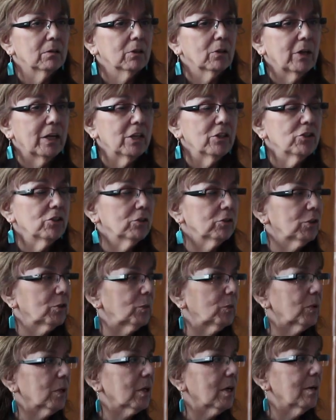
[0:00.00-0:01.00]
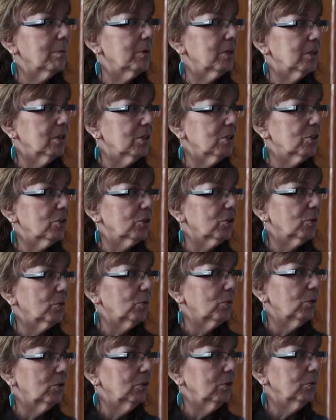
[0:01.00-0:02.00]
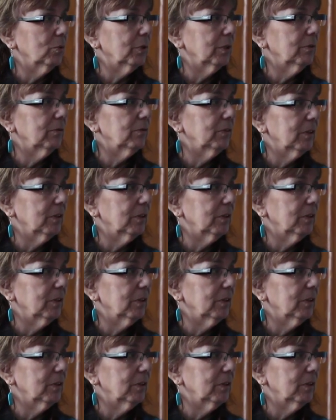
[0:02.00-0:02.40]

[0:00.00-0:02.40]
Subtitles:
grandchildren were coming into the world with